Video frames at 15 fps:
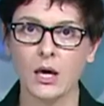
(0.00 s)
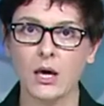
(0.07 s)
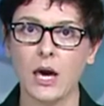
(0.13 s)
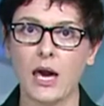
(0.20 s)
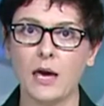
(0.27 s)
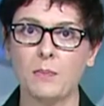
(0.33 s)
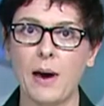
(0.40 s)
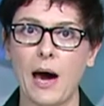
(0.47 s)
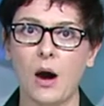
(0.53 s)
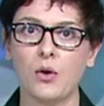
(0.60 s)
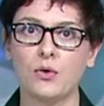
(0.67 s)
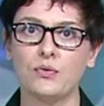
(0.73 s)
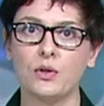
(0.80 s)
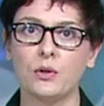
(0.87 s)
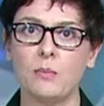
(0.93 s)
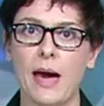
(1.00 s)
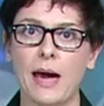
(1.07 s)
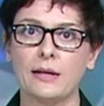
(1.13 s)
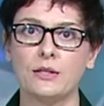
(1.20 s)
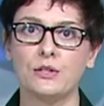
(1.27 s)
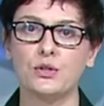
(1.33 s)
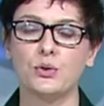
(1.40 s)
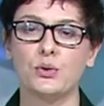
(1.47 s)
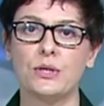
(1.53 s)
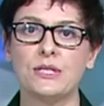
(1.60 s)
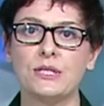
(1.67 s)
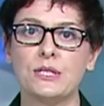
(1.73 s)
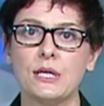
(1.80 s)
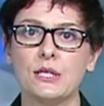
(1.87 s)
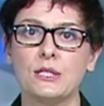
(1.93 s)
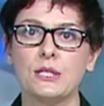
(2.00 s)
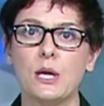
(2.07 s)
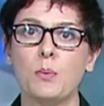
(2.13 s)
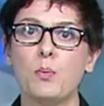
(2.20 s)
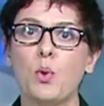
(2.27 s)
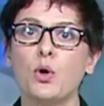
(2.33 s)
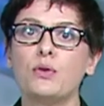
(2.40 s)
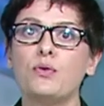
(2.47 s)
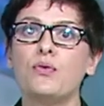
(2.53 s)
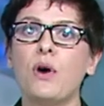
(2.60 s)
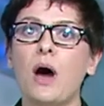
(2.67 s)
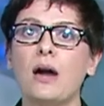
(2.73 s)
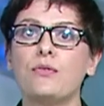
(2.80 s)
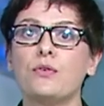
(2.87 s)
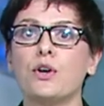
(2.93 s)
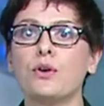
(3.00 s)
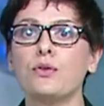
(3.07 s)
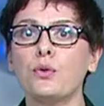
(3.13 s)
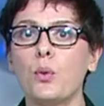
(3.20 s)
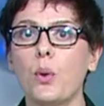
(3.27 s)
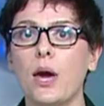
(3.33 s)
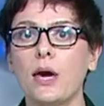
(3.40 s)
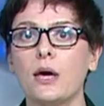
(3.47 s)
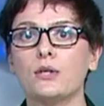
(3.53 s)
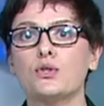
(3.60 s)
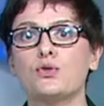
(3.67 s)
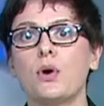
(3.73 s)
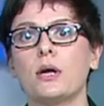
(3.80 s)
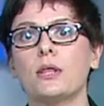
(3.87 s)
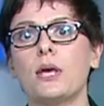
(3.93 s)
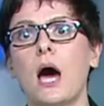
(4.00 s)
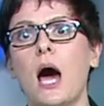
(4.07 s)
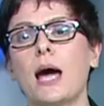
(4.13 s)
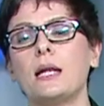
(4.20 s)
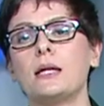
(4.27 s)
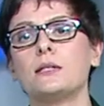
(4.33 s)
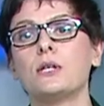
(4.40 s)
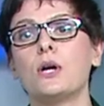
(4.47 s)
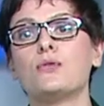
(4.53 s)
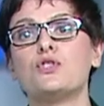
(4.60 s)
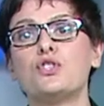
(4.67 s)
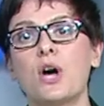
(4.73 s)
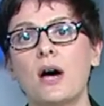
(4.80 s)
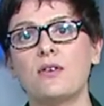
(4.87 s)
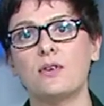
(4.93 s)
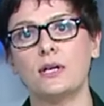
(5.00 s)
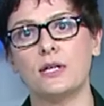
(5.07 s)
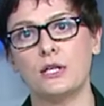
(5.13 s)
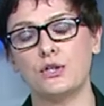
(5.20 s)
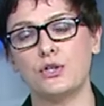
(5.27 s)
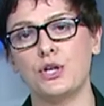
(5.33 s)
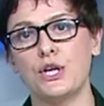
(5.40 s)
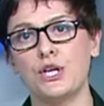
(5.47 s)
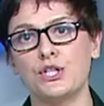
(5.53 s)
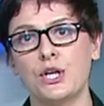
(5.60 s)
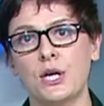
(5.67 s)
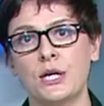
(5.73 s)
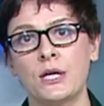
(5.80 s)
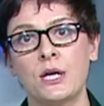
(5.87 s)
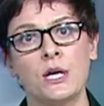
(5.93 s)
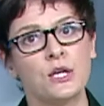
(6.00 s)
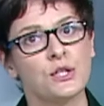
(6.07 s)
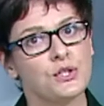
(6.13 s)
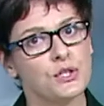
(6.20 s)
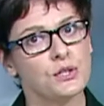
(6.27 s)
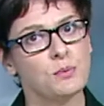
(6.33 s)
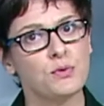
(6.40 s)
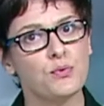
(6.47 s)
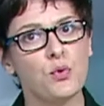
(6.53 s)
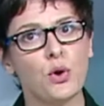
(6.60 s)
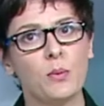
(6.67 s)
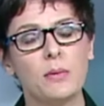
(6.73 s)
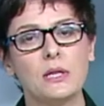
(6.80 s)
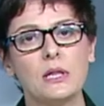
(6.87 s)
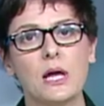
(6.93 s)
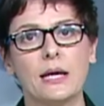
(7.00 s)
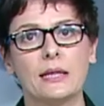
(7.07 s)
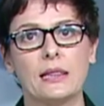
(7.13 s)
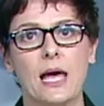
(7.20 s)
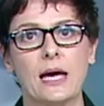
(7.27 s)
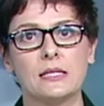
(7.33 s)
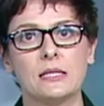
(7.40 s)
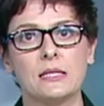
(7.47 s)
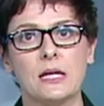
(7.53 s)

A powerful magnitude 6.5 earthquake struck the island of Java in Indonesia just before midnight last